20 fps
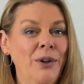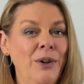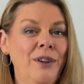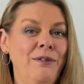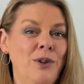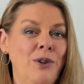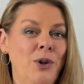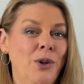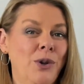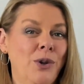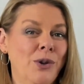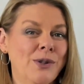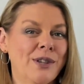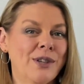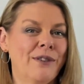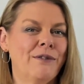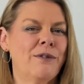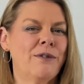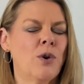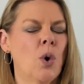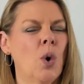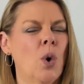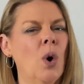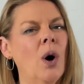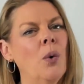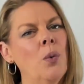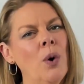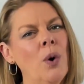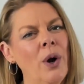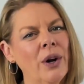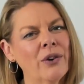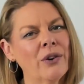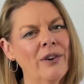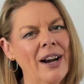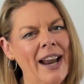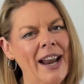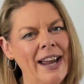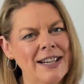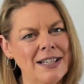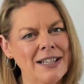if you use it for
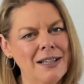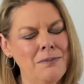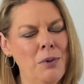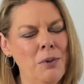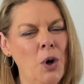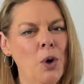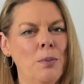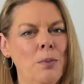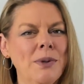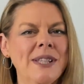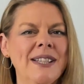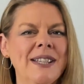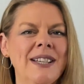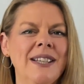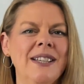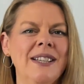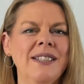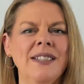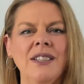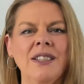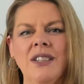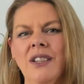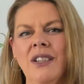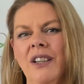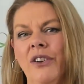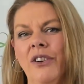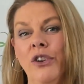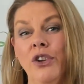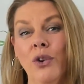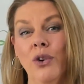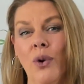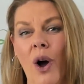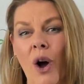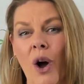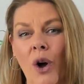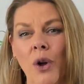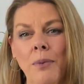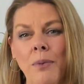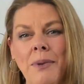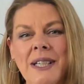work-related purposes, your
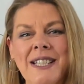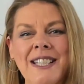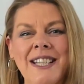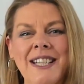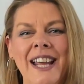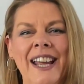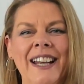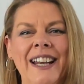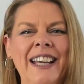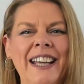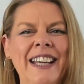home internet,